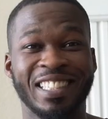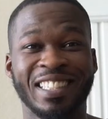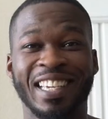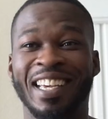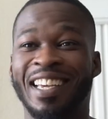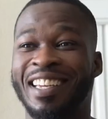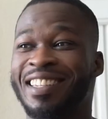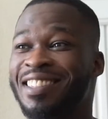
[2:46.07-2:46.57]
He
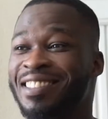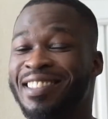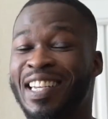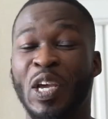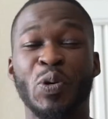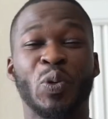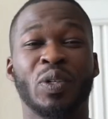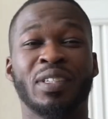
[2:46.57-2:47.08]
said
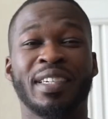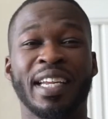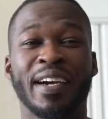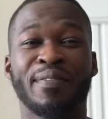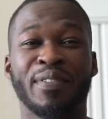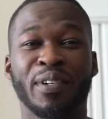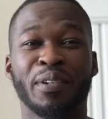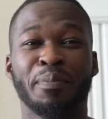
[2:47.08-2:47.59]
they
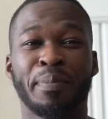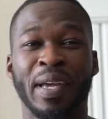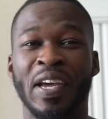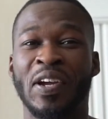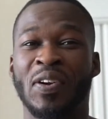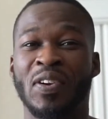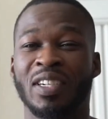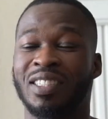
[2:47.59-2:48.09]
will never
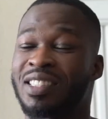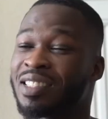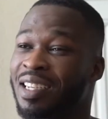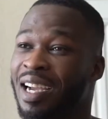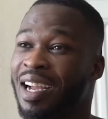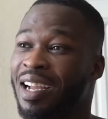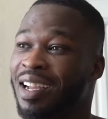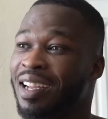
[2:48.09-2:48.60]

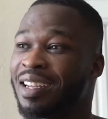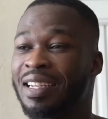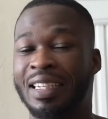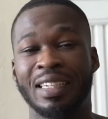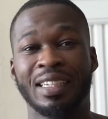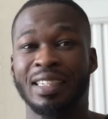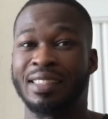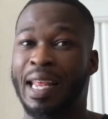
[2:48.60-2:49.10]
perish,
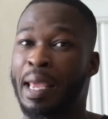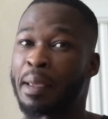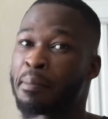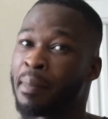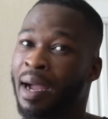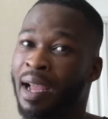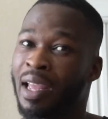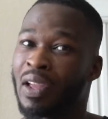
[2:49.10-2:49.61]
not
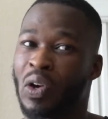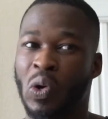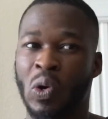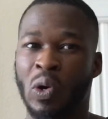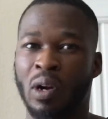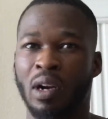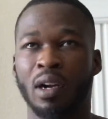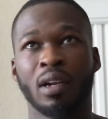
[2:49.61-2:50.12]
they
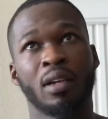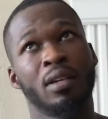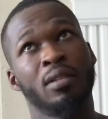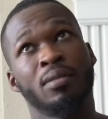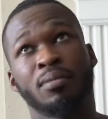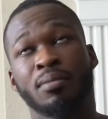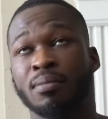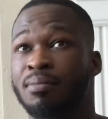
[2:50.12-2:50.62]
might,
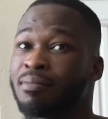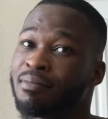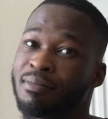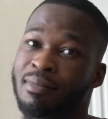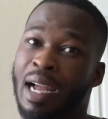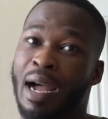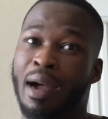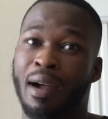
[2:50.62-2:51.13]
or
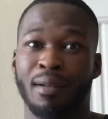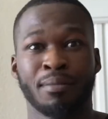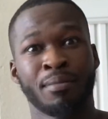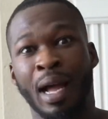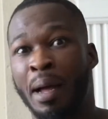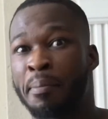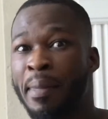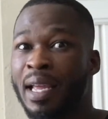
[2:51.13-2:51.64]

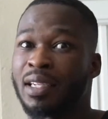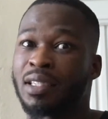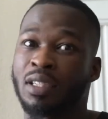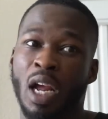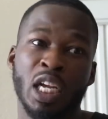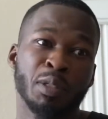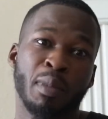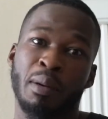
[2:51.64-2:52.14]
I, I
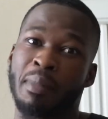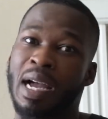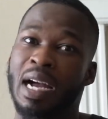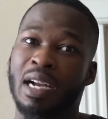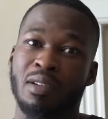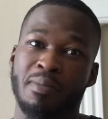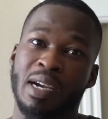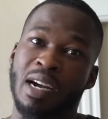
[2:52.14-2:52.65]
may change
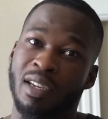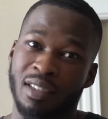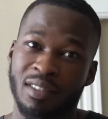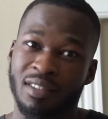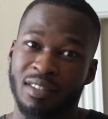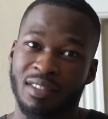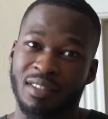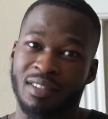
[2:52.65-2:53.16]
my mind
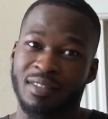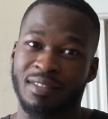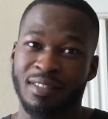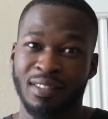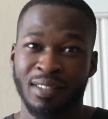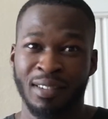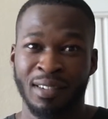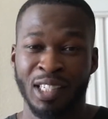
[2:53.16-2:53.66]
about it.
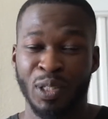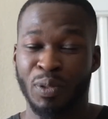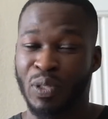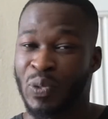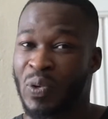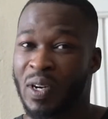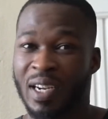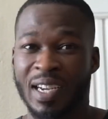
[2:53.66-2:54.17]

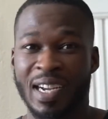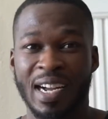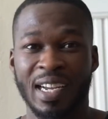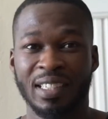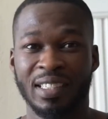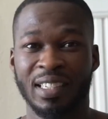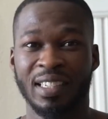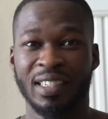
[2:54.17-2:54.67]
This is what the Word
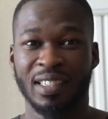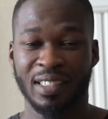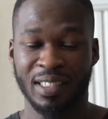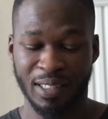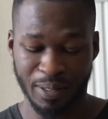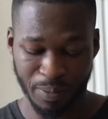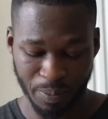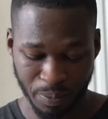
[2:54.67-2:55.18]
of God
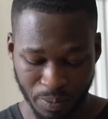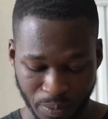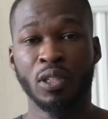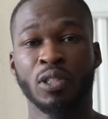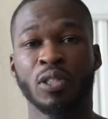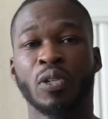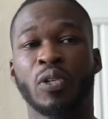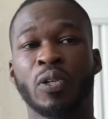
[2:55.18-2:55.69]
says.
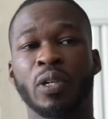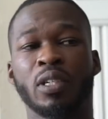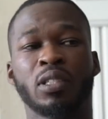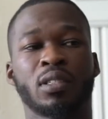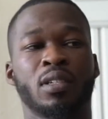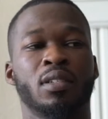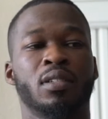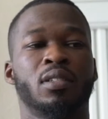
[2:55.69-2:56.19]
So
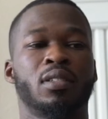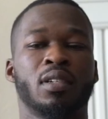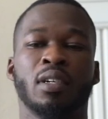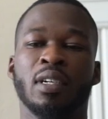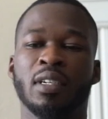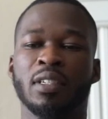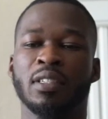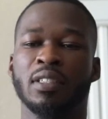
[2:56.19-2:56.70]

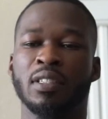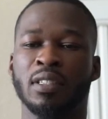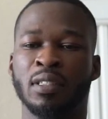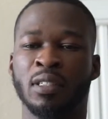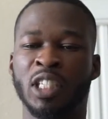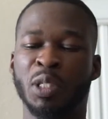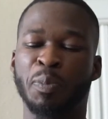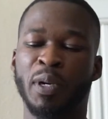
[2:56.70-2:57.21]
Christians,
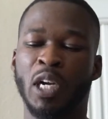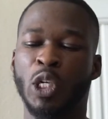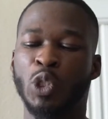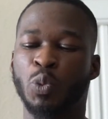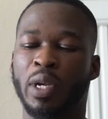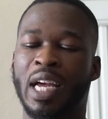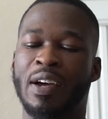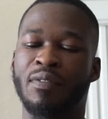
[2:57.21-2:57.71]
just
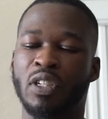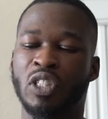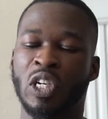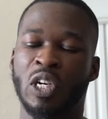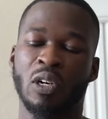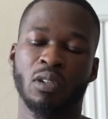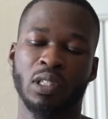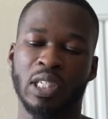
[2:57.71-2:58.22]
because we
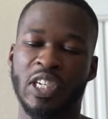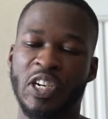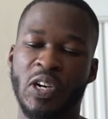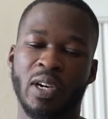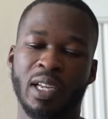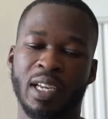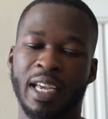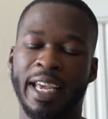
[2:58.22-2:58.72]
have eternal
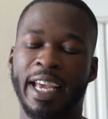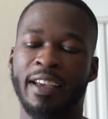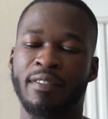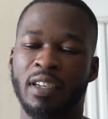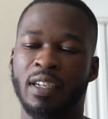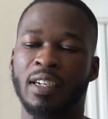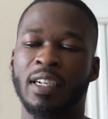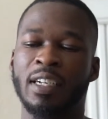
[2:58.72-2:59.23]
security
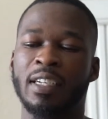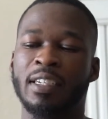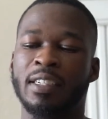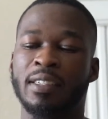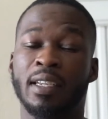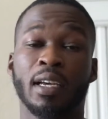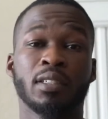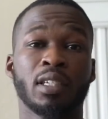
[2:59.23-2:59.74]
in heaven,
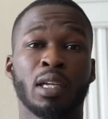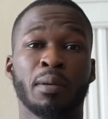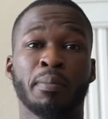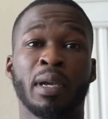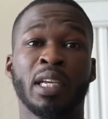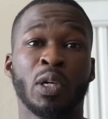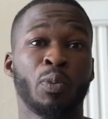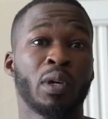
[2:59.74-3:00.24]

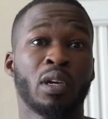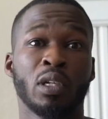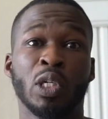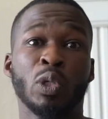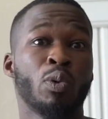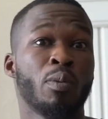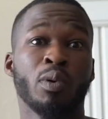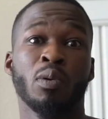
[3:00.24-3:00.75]
does that mean that
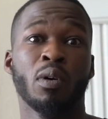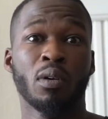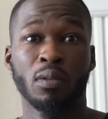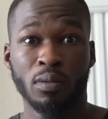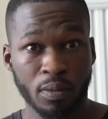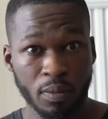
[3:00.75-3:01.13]
we can do what we